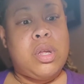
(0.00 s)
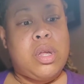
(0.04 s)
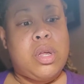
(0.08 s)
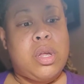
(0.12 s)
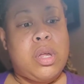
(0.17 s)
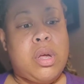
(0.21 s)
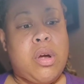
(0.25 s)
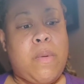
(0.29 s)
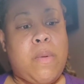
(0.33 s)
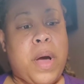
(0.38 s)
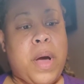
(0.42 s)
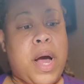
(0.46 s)

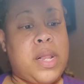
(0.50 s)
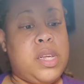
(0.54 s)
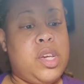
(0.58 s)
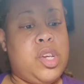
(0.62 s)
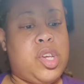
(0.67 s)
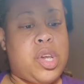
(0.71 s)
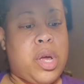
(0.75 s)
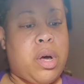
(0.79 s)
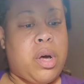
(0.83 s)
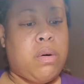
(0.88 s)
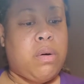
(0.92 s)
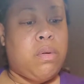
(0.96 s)
or poly
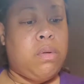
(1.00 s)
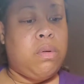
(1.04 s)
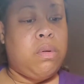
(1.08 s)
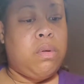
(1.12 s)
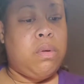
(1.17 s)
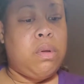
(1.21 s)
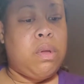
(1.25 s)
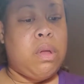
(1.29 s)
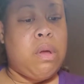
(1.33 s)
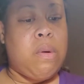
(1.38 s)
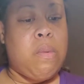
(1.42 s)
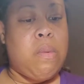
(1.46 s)
gel
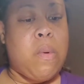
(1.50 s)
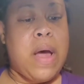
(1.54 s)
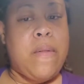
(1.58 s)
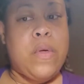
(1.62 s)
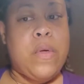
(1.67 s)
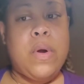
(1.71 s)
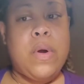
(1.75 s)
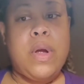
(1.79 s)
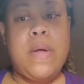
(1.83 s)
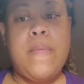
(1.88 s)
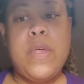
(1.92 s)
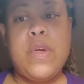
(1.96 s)

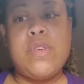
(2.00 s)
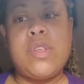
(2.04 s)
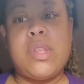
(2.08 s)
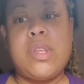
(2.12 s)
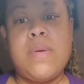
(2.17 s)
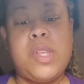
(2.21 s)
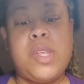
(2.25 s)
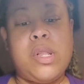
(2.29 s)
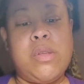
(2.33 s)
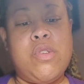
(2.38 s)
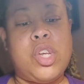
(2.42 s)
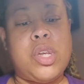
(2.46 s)
rather, and their
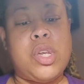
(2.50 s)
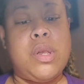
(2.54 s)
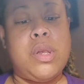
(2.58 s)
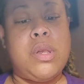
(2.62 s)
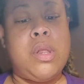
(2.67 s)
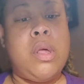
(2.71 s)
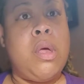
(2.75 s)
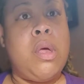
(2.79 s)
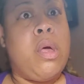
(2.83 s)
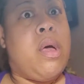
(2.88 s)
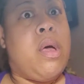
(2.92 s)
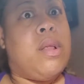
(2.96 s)
slip
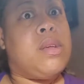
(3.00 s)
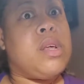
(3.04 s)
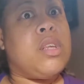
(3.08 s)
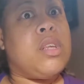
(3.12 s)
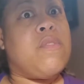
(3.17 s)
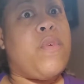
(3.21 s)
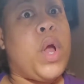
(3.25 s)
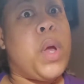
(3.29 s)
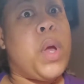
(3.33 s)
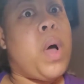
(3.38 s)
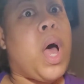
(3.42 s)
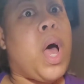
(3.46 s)
solution
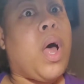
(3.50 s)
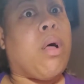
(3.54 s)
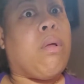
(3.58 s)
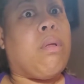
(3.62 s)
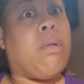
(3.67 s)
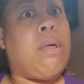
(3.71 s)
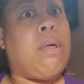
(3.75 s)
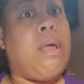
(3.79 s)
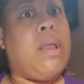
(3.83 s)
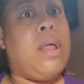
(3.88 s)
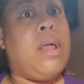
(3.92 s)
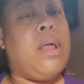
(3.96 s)
does very well.
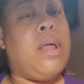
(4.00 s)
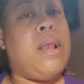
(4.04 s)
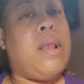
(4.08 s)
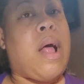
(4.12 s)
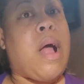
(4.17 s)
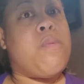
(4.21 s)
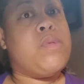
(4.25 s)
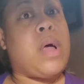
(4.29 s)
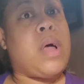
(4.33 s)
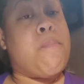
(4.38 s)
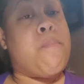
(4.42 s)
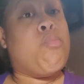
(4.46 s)

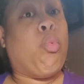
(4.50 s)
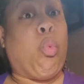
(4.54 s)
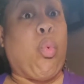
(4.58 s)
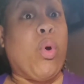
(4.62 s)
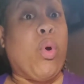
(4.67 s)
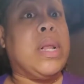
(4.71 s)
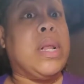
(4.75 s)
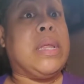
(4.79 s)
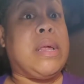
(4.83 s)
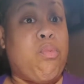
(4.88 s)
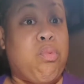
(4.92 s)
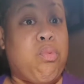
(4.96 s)
I'm
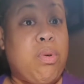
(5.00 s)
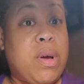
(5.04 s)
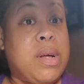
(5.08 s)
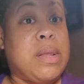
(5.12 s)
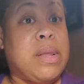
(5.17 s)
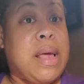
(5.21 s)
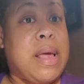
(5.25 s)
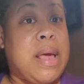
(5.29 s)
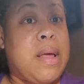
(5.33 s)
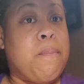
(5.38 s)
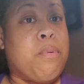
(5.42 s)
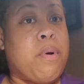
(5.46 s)
really,
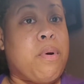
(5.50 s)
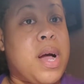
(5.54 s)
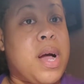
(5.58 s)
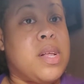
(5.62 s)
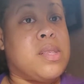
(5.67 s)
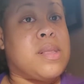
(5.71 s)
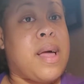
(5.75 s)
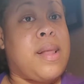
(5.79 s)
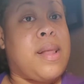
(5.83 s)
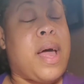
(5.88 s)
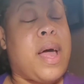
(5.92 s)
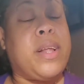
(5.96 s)
really
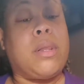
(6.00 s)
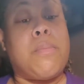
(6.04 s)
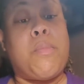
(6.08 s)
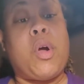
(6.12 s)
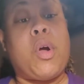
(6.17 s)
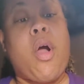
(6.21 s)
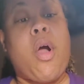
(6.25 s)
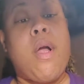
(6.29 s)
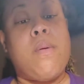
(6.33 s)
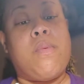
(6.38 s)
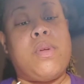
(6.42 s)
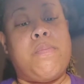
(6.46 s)
impressed. I like the
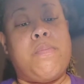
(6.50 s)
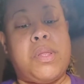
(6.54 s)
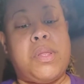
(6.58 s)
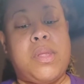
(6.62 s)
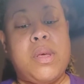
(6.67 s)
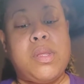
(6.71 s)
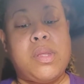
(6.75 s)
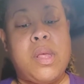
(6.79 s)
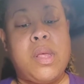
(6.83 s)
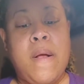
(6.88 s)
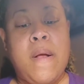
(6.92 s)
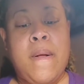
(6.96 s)
McCart one, but
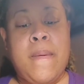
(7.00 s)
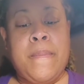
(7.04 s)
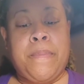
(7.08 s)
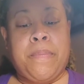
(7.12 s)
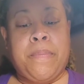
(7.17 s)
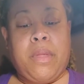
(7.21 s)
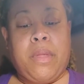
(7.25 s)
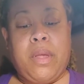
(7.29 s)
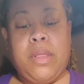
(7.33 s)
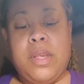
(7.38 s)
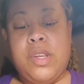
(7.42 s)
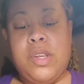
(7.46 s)

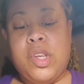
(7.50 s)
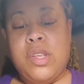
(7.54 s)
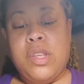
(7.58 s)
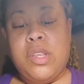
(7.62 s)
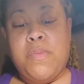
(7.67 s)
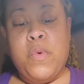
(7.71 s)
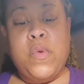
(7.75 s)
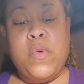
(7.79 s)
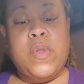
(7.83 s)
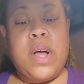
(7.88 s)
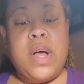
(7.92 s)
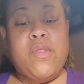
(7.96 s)
this just
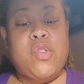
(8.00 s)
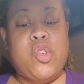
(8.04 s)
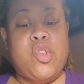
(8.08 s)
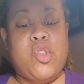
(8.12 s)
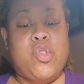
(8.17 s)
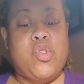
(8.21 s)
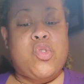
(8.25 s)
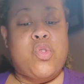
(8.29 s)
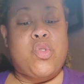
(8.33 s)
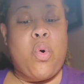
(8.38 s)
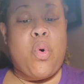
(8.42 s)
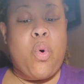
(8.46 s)
smoothed out
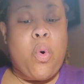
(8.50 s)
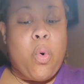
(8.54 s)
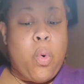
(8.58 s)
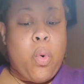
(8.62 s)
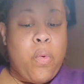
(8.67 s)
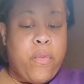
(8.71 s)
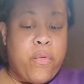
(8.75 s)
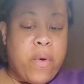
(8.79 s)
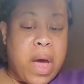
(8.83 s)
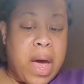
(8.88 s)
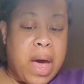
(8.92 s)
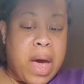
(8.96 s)
so
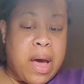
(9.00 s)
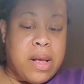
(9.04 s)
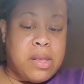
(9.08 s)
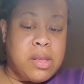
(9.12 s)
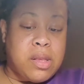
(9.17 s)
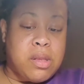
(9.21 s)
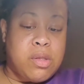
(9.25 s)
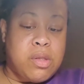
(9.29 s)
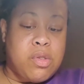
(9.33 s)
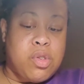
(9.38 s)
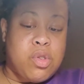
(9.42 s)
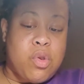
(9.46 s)

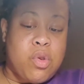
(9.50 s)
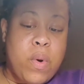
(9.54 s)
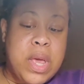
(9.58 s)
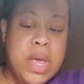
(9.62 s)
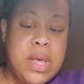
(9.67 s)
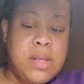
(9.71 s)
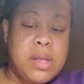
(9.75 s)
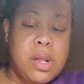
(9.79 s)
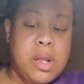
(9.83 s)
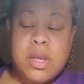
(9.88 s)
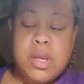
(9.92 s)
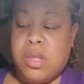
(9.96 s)
fast, so
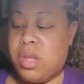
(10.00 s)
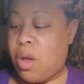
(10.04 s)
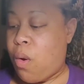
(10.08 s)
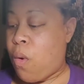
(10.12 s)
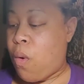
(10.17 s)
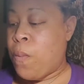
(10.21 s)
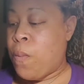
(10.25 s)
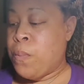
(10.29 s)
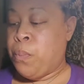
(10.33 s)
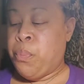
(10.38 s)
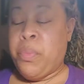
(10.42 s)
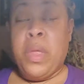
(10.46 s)
easily.
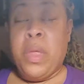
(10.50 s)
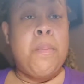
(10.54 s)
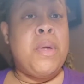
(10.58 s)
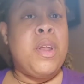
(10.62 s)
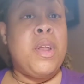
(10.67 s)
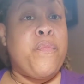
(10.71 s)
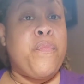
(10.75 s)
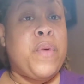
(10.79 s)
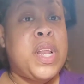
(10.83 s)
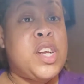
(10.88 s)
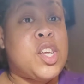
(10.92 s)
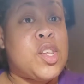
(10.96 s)
So I'm
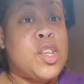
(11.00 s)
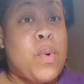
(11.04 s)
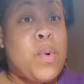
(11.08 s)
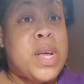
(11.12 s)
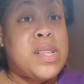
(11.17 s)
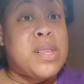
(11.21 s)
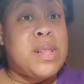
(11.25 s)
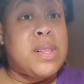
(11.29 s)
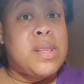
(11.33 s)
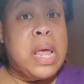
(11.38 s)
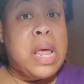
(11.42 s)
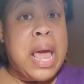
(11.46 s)
gonna finish the
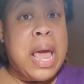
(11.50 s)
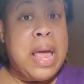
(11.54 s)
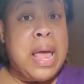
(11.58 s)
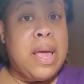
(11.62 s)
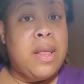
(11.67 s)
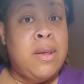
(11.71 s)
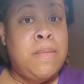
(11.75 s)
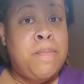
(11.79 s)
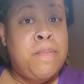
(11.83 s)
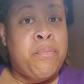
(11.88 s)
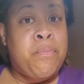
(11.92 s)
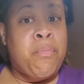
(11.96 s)
rest of this
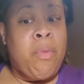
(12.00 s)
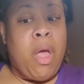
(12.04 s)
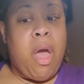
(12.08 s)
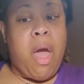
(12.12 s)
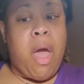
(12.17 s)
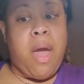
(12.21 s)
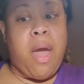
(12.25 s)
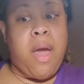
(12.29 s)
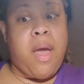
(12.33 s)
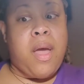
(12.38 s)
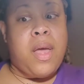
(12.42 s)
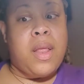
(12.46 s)
hand
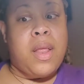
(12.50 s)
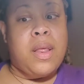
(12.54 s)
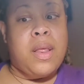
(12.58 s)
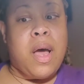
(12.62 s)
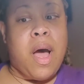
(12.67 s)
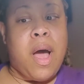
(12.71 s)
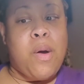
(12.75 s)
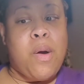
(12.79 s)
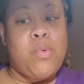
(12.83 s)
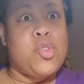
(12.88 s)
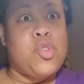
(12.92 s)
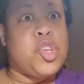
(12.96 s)
and
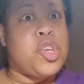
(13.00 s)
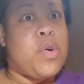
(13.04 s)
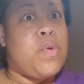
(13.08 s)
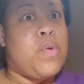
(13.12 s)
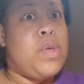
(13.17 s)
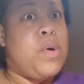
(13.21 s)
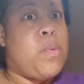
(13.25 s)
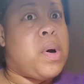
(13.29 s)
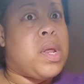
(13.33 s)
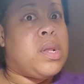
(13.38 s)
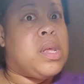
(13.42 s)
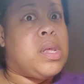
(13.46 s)
I will show
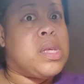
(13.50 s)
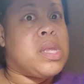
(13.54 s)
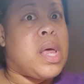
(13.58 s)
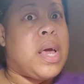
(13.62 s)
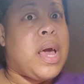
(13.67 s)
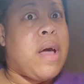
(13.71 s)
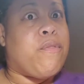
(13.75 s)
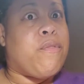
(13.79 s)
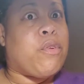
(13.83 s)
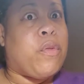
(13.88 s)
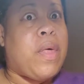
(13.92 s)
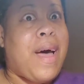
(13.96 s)
you what it looks
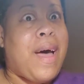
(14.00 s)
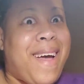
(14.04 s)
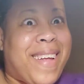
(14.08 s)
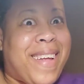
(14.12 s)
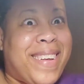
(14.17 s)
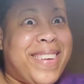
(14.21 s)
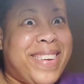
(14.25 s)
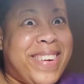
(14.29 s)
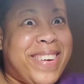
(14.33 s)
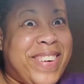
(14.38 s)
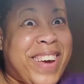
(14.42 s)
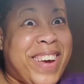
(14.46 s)
like after that.
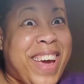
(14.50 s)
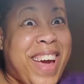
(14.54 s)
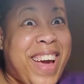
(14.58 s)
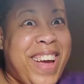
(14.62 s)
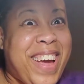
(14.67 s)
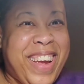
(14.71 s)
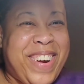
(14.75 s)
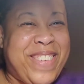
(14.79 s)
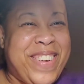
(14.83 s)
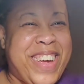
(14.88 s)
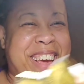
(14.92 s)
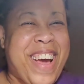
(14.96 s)

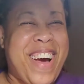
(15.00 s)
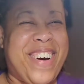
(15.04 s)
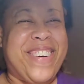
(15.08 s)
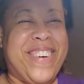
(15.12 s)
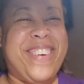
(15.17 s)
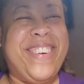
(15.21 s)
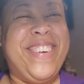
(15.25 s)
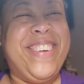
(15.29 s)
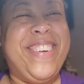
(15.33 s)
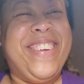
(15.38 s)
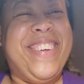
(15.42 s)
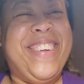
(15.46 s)
Okay, here we
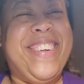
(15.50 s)
go.